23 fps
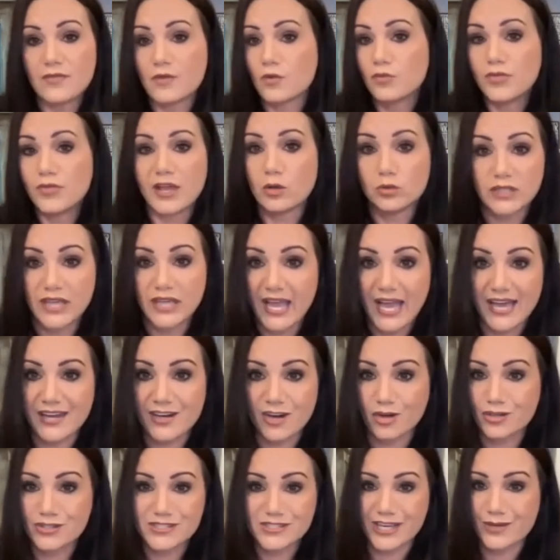they only had,
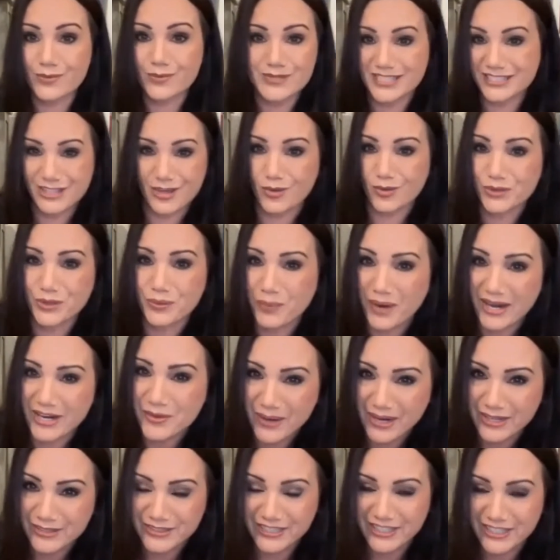R.L. Stine was like the only writer
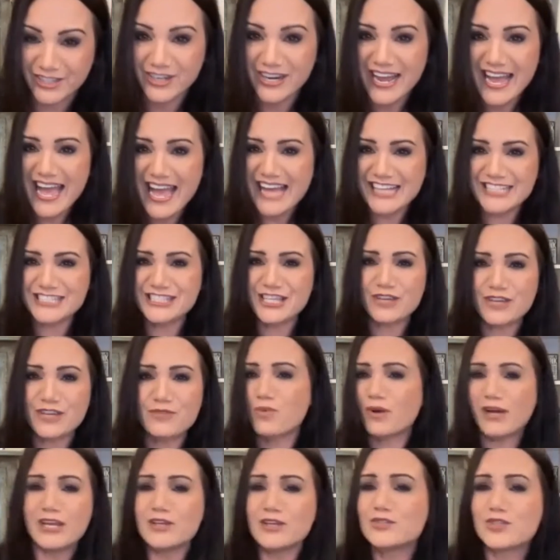out there. And she's like,
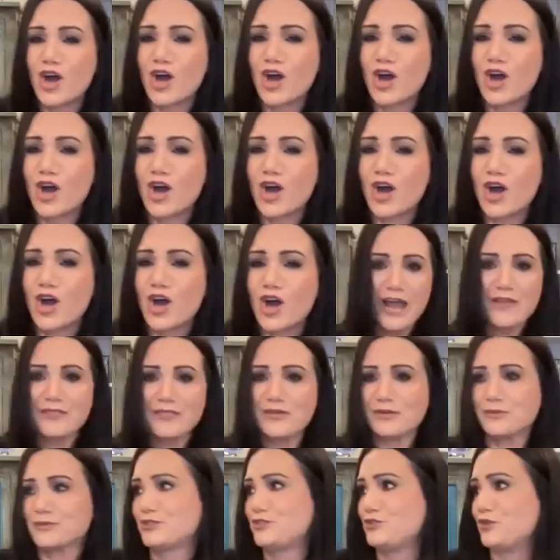what are you talking about?
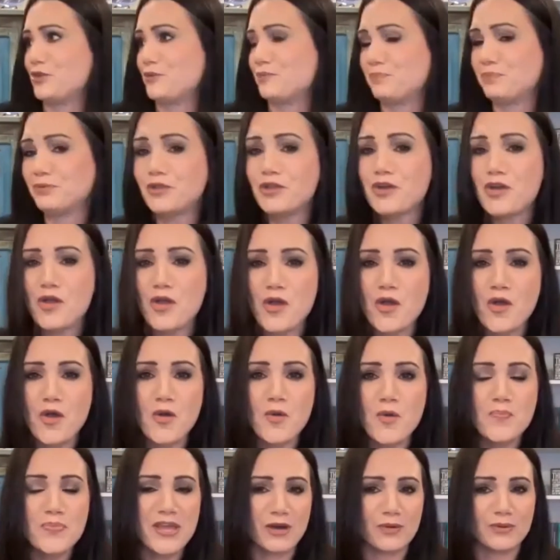There was Judy
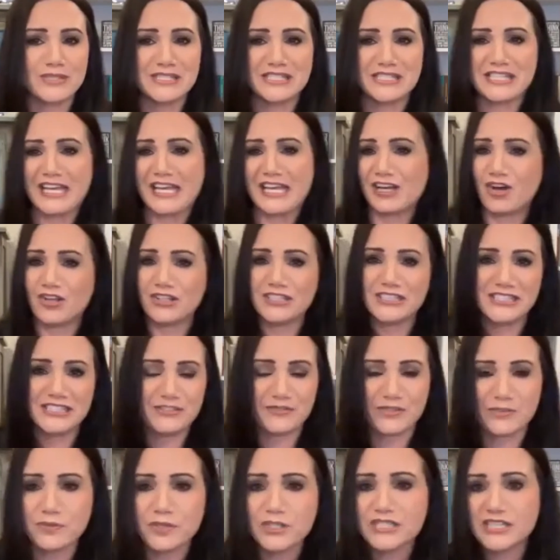Blume. There was like all these
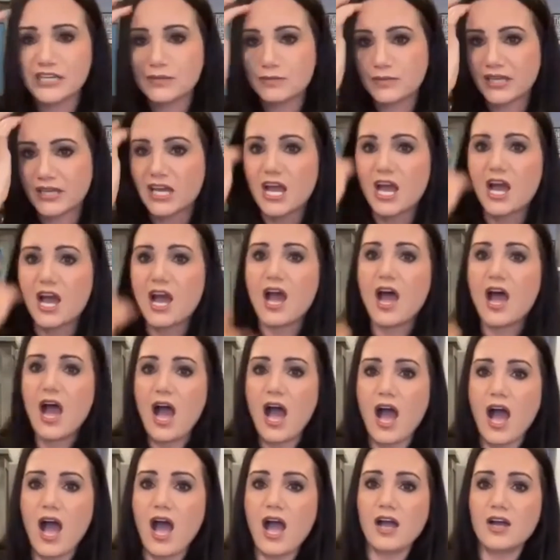different books. And I'm like,
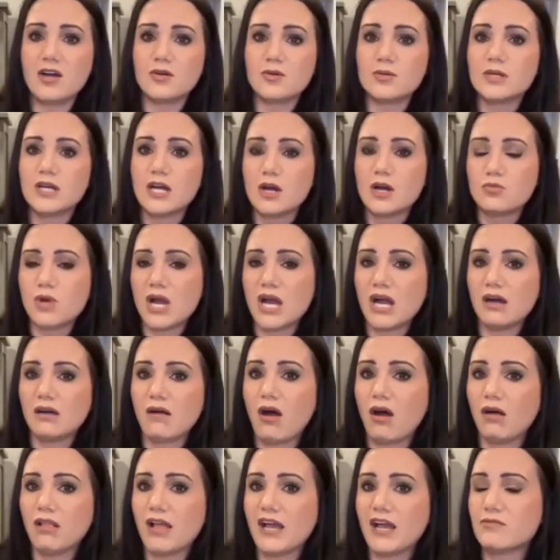oh, well,
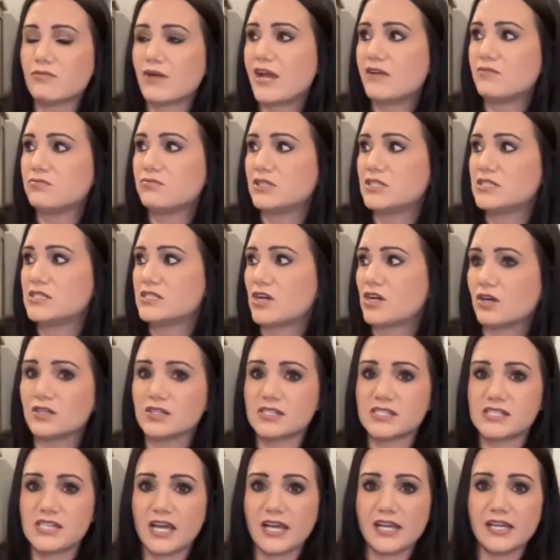all I read was R.L.
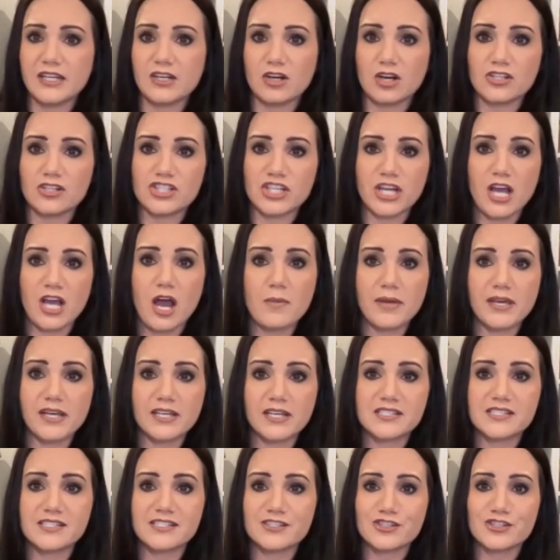Stine and Archie
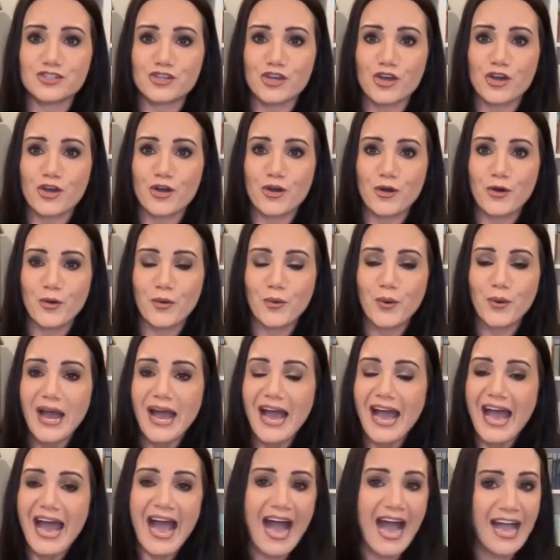comics. So
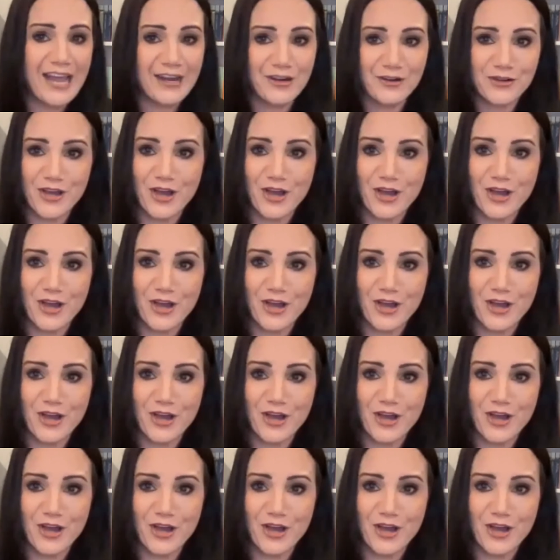I don't